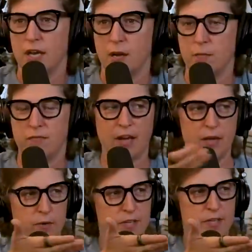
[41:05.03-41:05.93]
um
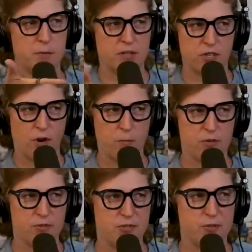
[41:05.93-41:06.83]
valerie especially our
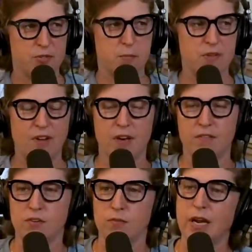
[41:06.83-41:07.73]
producer is a big fan
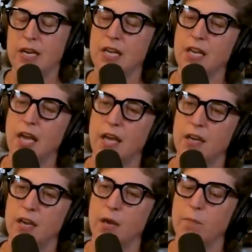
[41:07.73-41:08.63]
of your writing
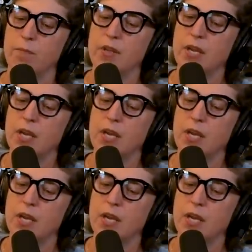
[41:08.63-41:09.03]
and um